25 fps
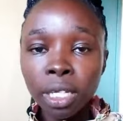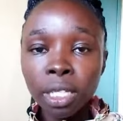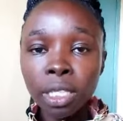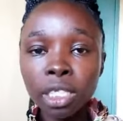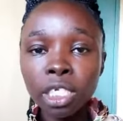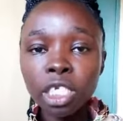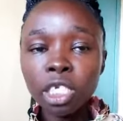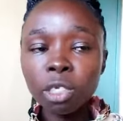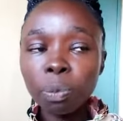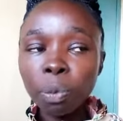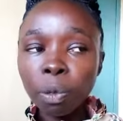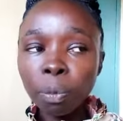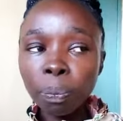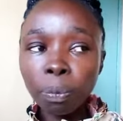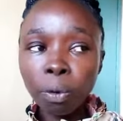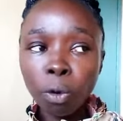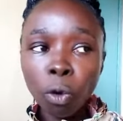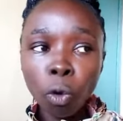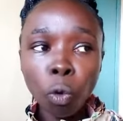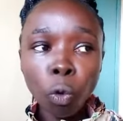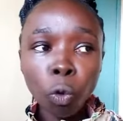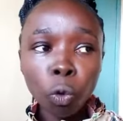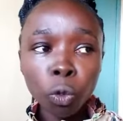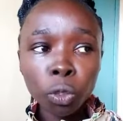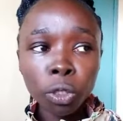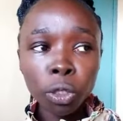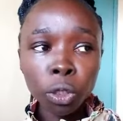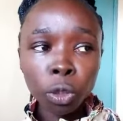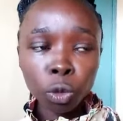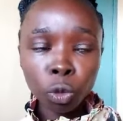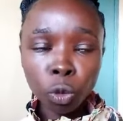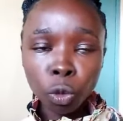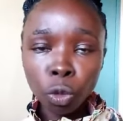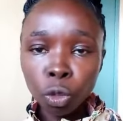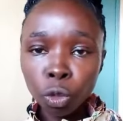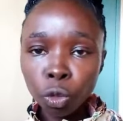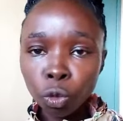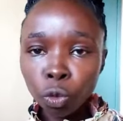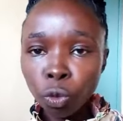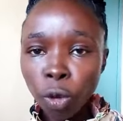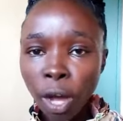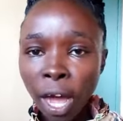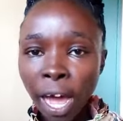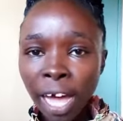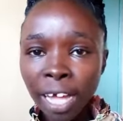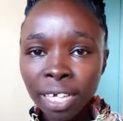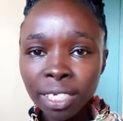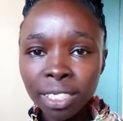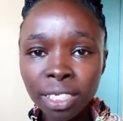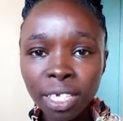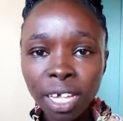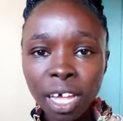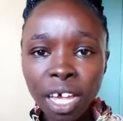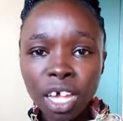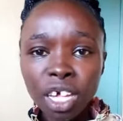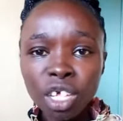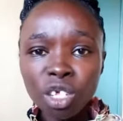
These people who saw you as,